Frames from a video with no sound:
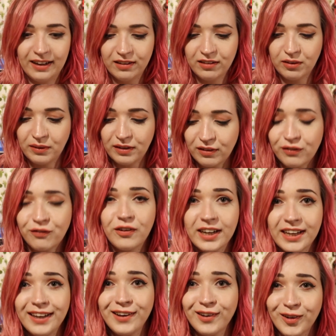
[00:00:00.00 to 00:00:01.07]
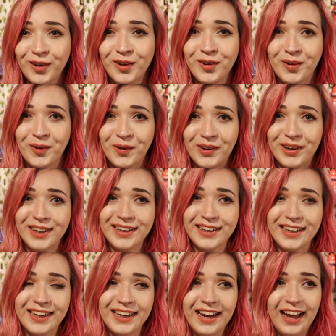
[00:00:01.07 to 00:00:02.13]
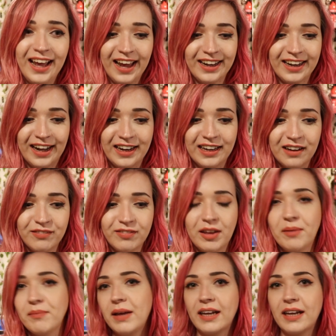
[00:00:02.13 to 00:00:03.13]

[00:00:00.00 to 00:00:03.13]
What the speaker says: So it is freaking good quality and I love them.